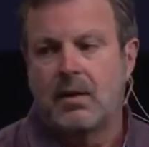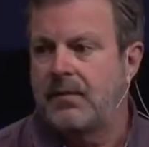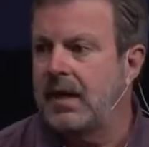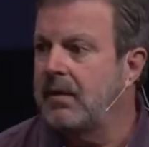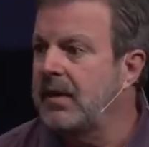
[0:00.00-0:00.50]

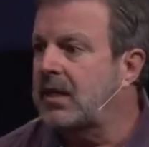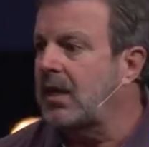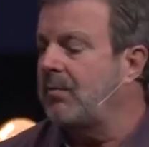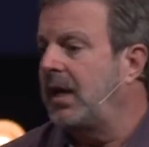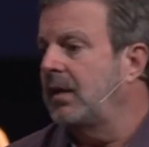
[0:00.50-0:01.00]
They
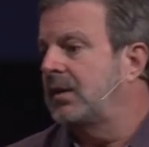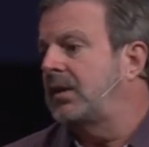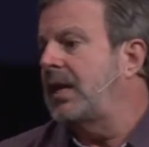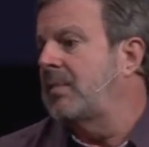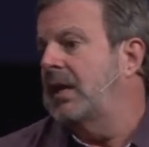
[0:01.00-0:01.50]
come in
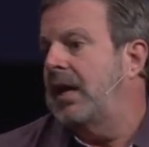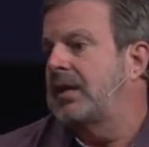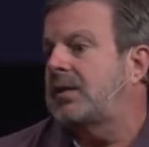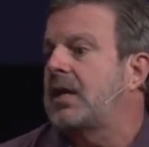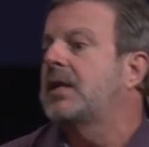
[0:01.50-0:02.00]

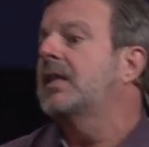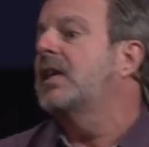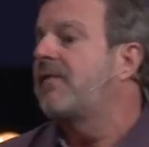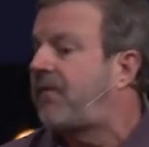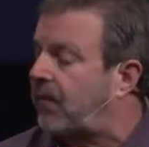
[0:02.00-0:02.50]
demonized and they
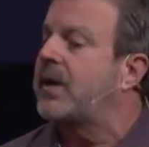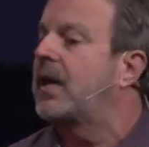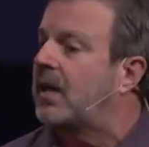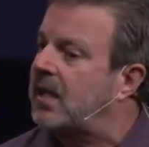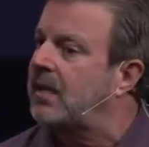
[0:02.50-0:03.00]
leave
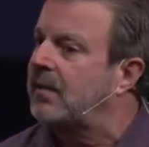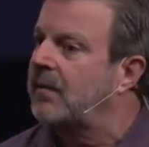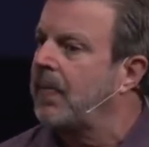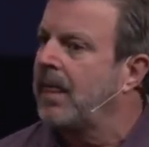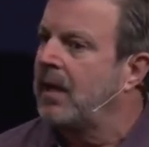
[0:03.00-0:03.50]
free.
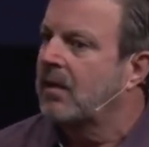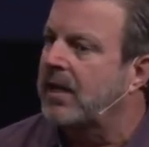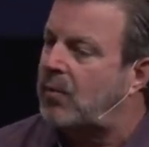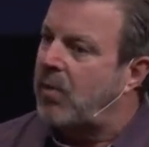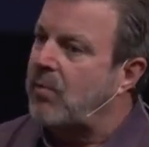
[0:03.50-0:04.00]

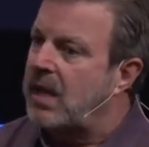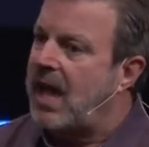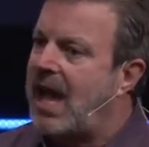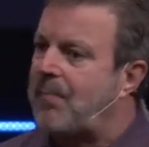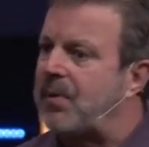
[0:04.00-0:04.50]
Like what would
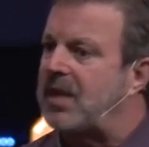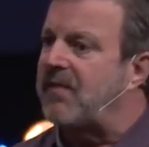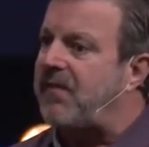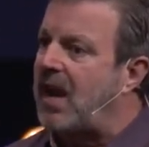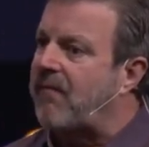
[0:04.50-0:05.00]
happen
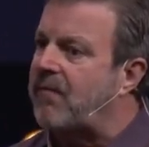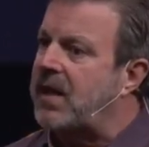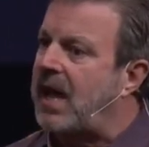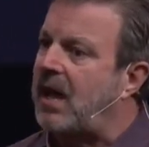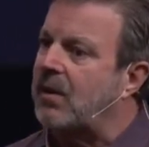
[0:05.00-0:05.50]
if every
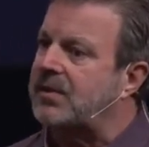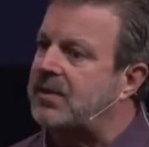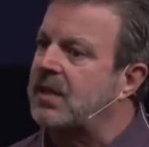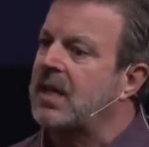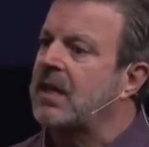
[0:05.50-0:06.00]

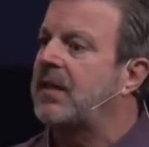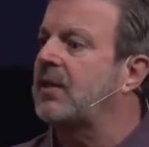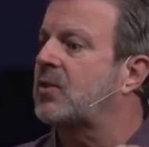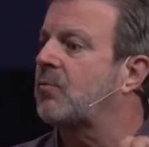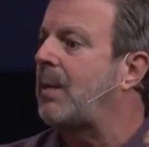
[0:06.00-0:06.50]
house that
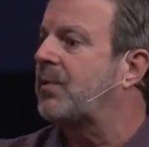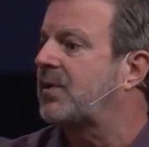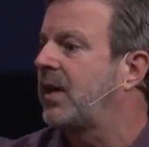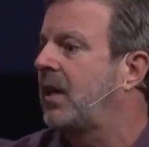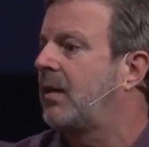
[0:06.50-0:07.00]
is
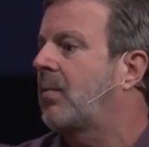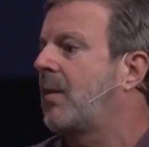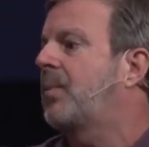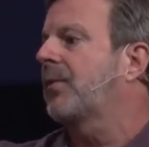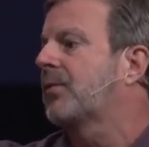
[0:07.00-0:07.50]
represented
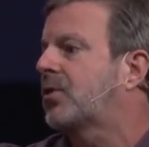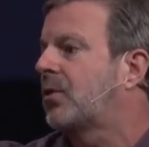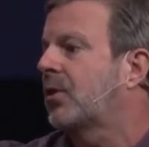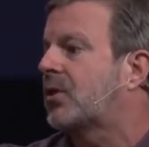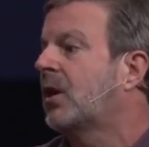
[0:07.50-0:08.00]
by Bethel
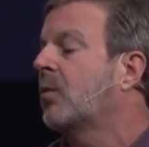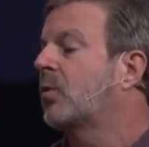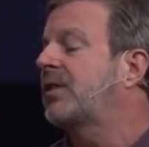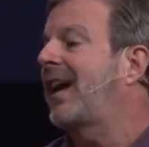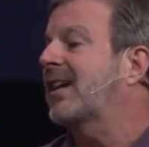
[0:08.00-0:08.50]
Church
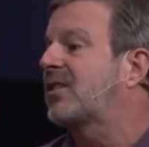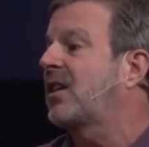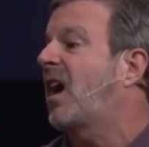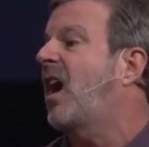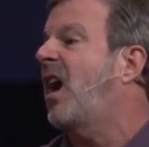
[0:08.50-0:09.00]
was
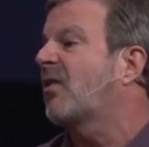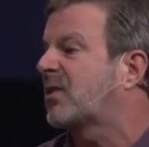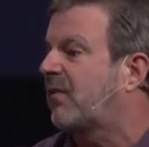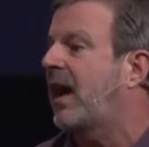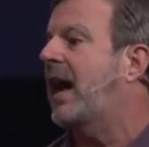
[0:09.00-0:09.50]
actually a
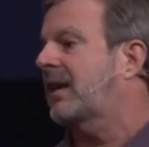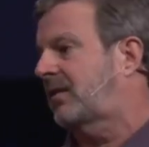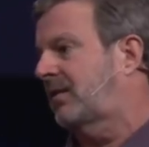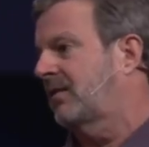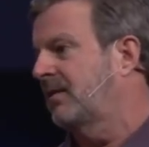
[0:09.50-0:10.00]
house of
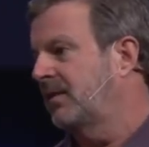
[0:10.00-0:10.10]
Acts?